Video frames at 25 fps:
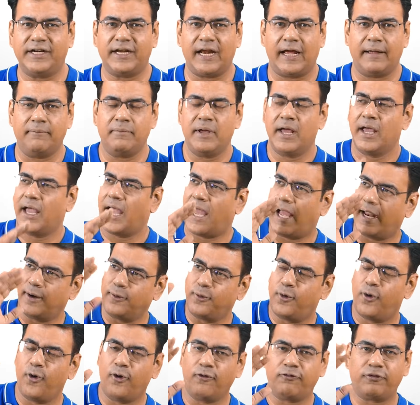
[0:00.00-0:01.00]
time
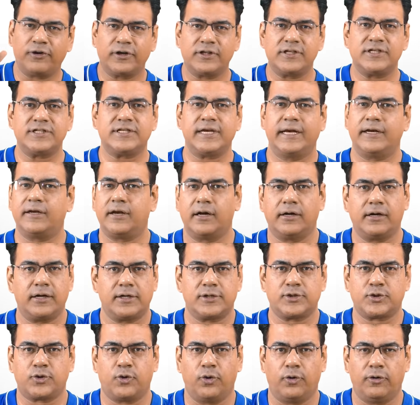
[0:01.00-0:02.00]
and go for this
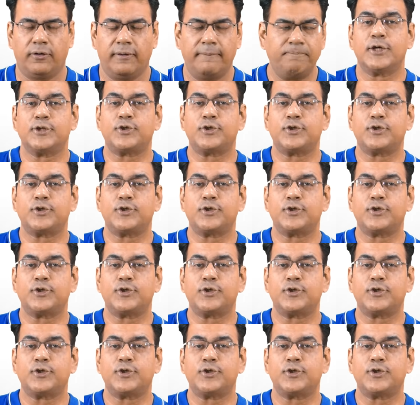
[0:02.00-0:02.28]
800 score.